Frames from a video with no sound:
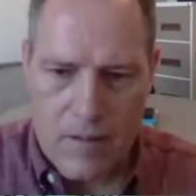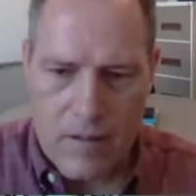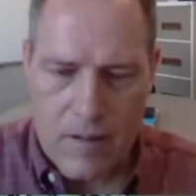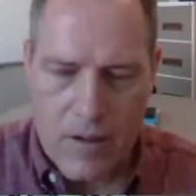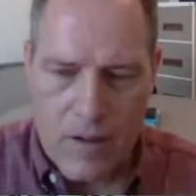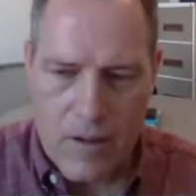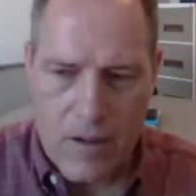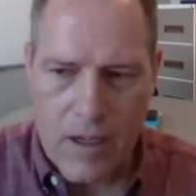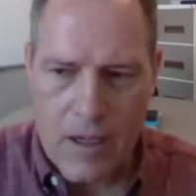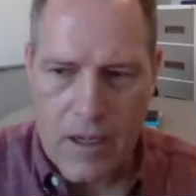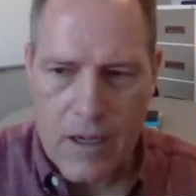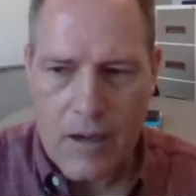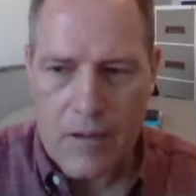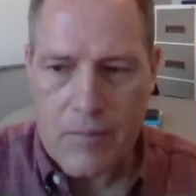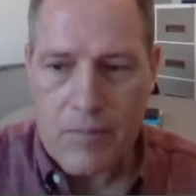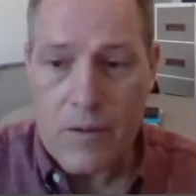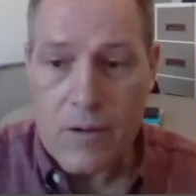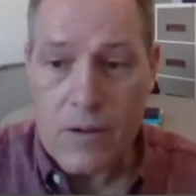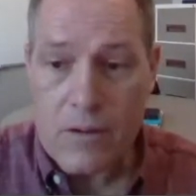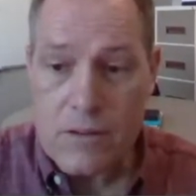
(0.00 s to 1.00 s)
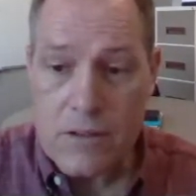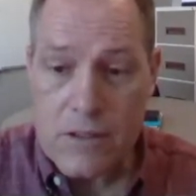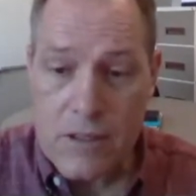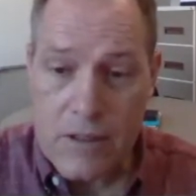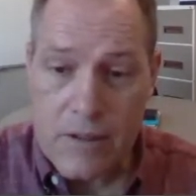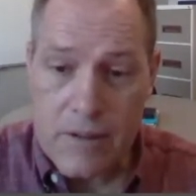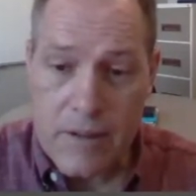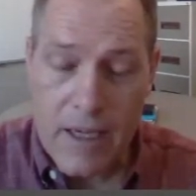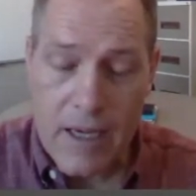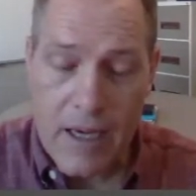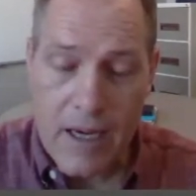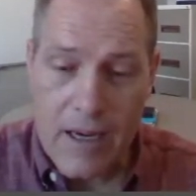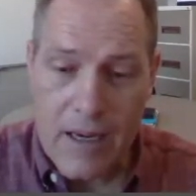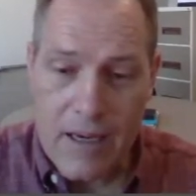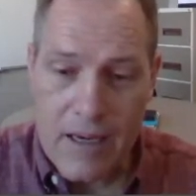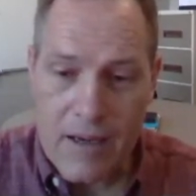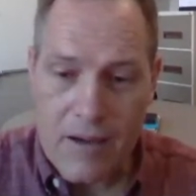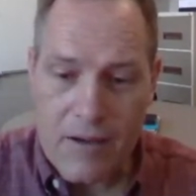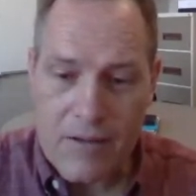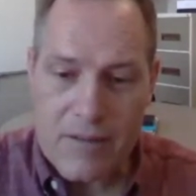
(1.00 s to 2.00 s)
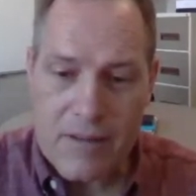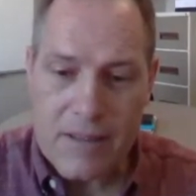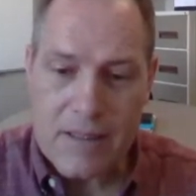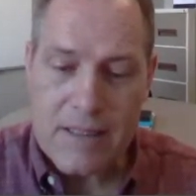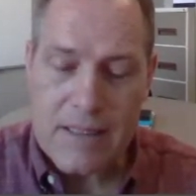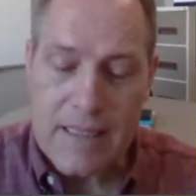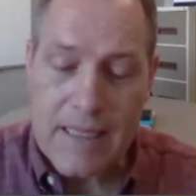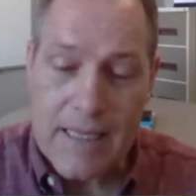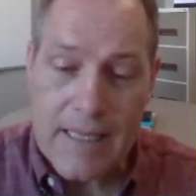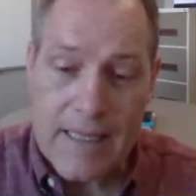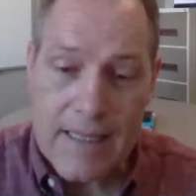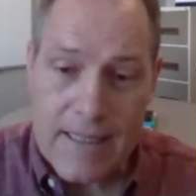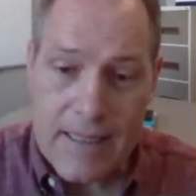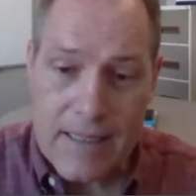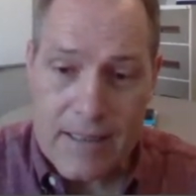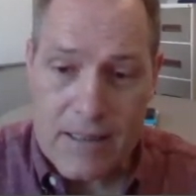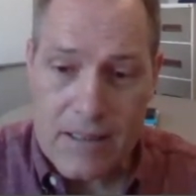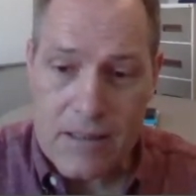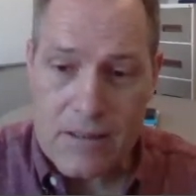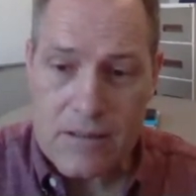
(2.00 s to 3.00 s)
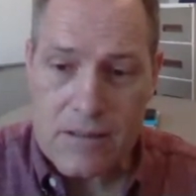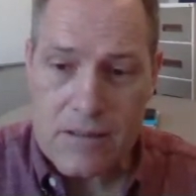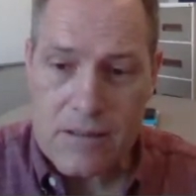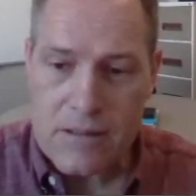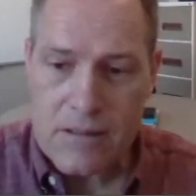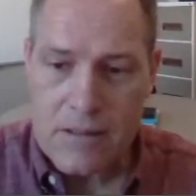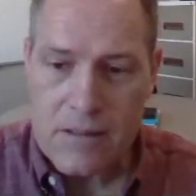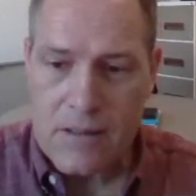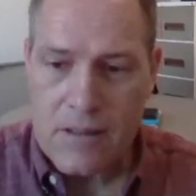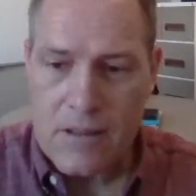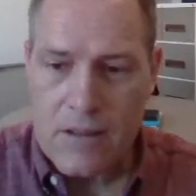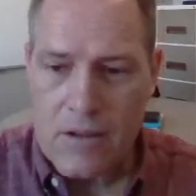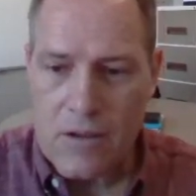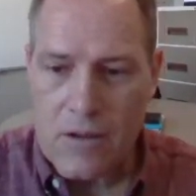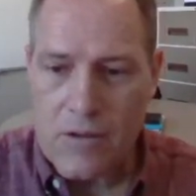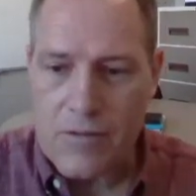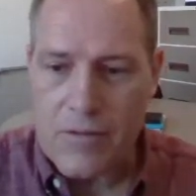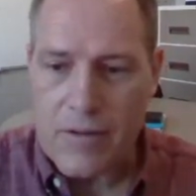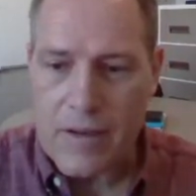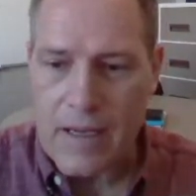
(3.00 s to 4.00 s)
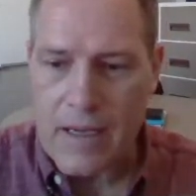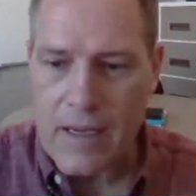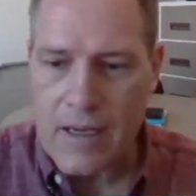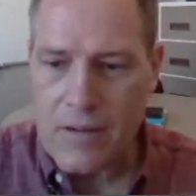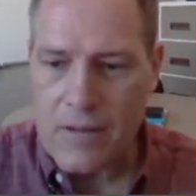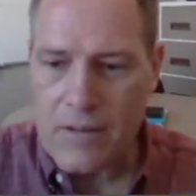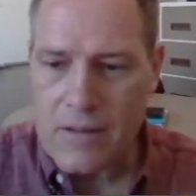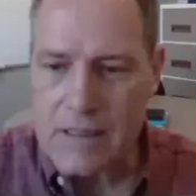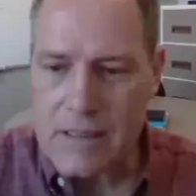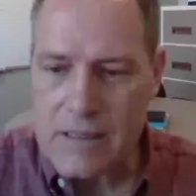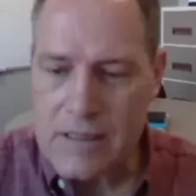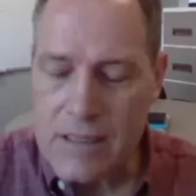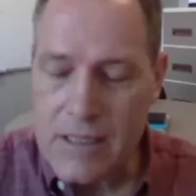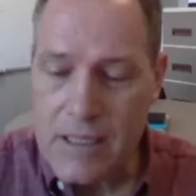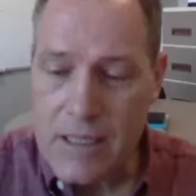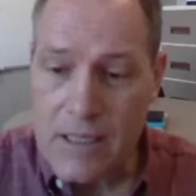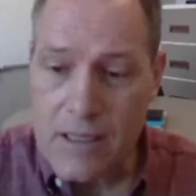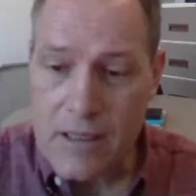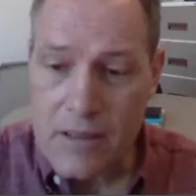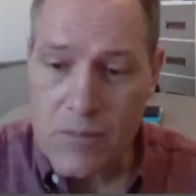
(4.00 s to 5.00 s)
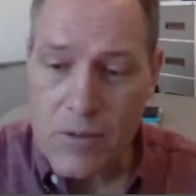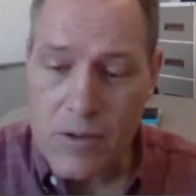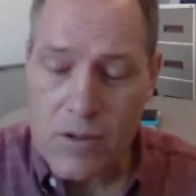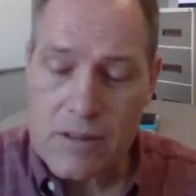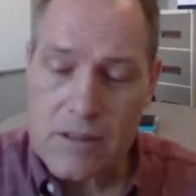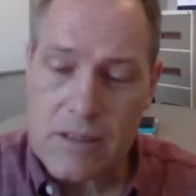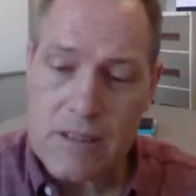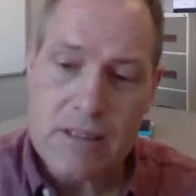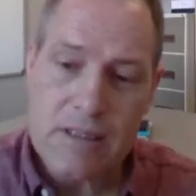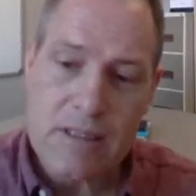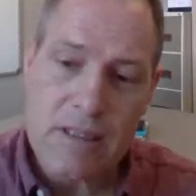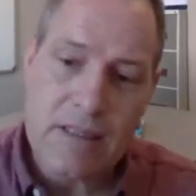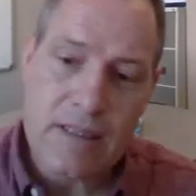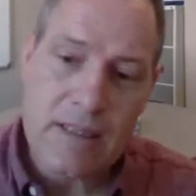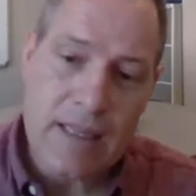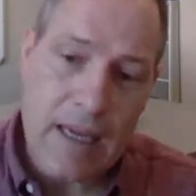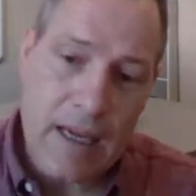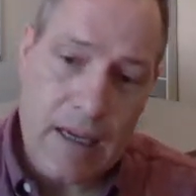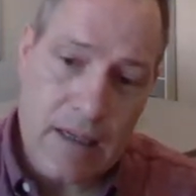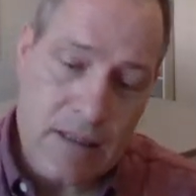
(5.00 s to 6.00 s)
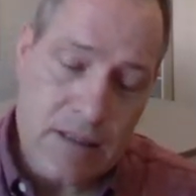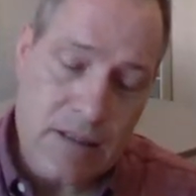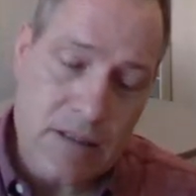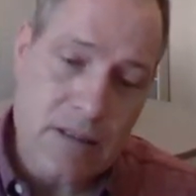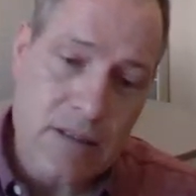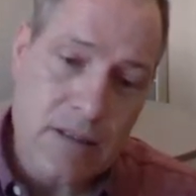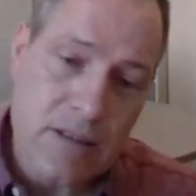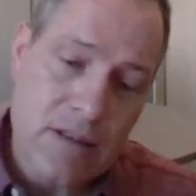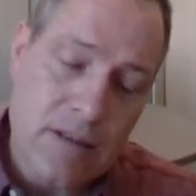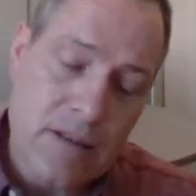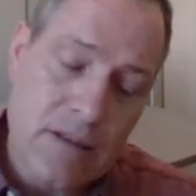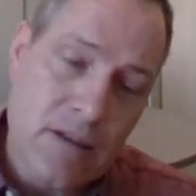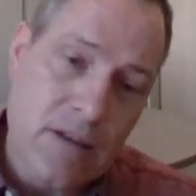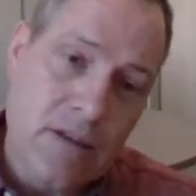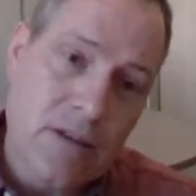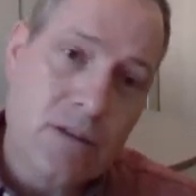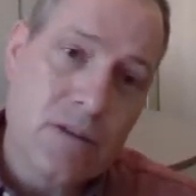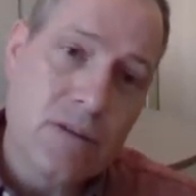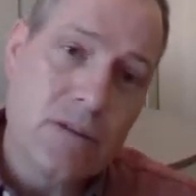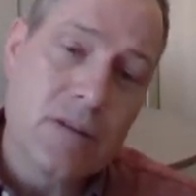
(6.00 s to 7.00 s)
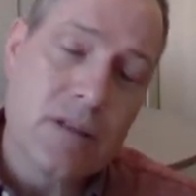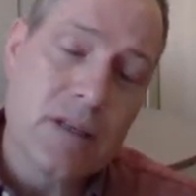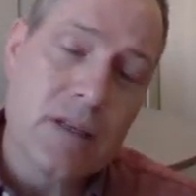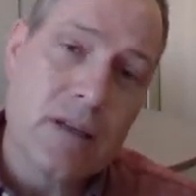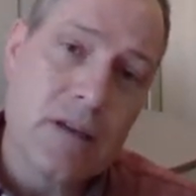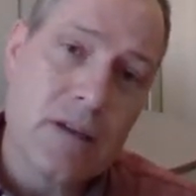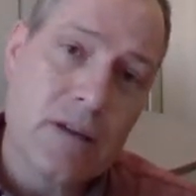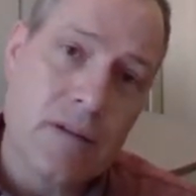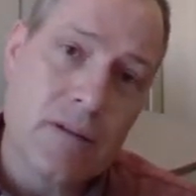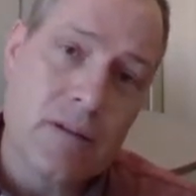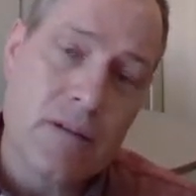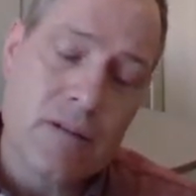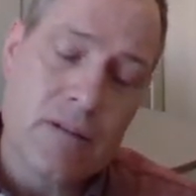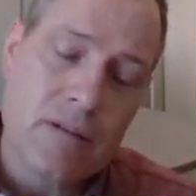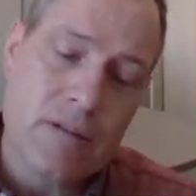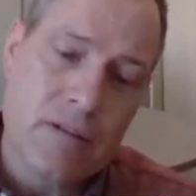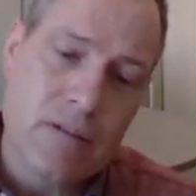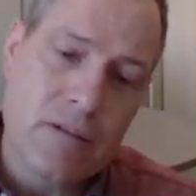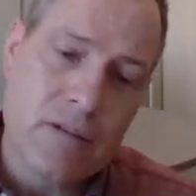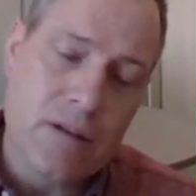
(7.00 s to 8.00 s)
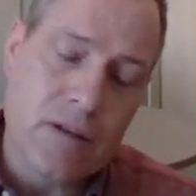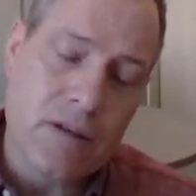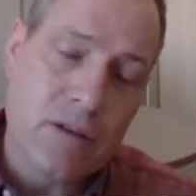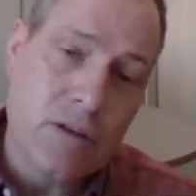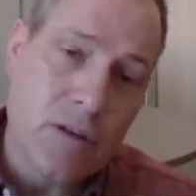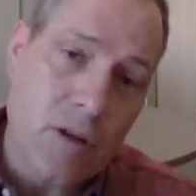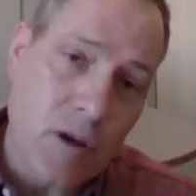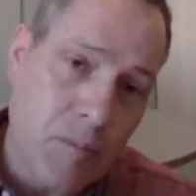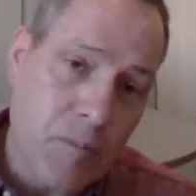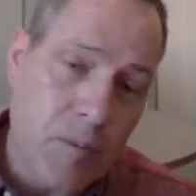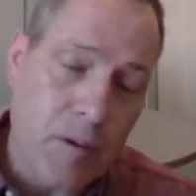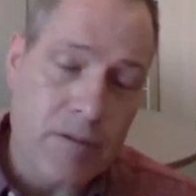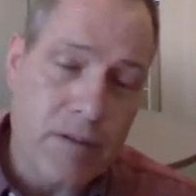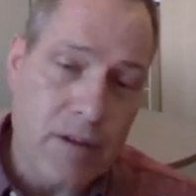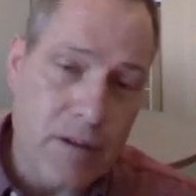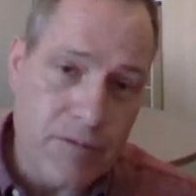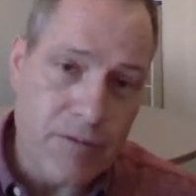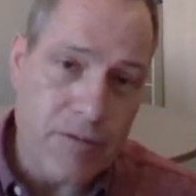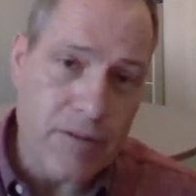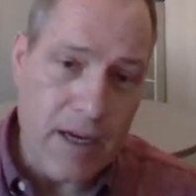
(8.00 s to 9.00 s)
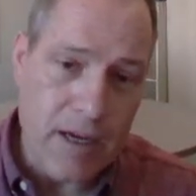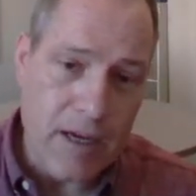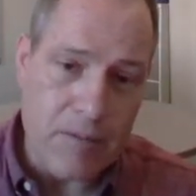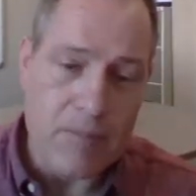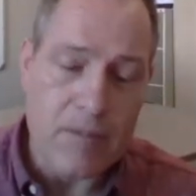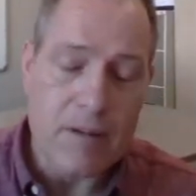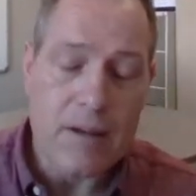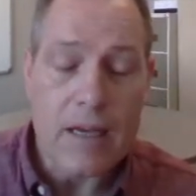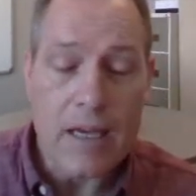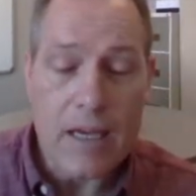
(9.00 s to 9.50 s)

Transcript: okay, I'm not showing any of the details of how this gearbox is attached to the top of the frame.